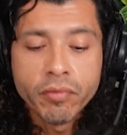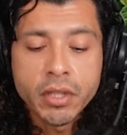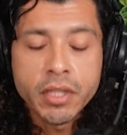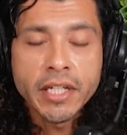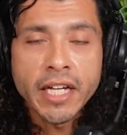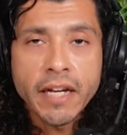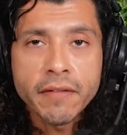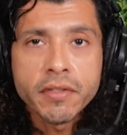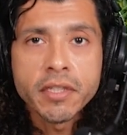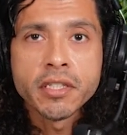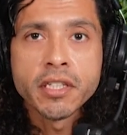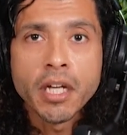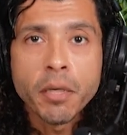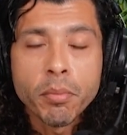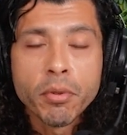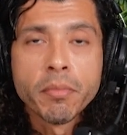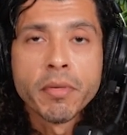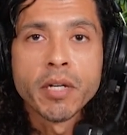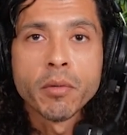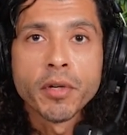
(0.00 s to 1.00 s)
We really have to
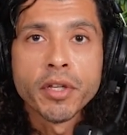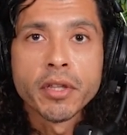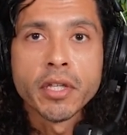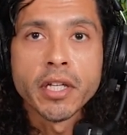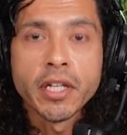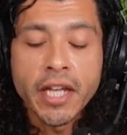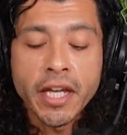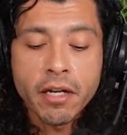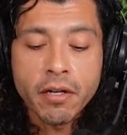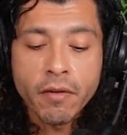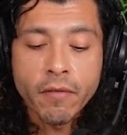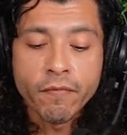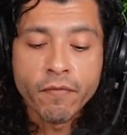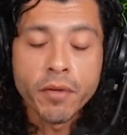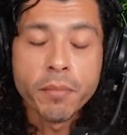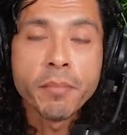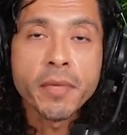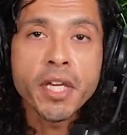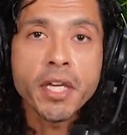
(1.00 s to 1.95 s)
supplement with it. And